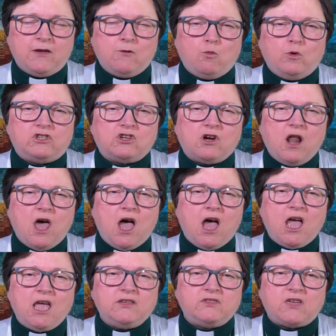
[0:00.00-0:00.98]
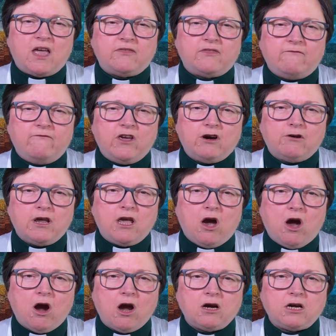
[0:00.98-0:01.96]
which lies at the very
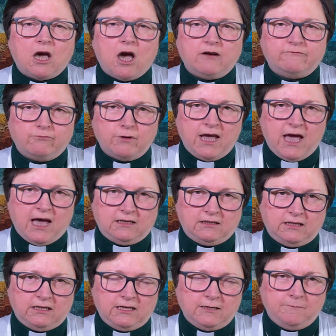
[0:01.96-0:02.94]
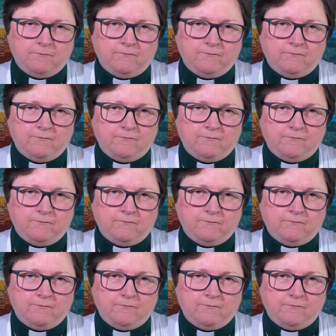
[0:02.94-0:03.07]
heart of reality.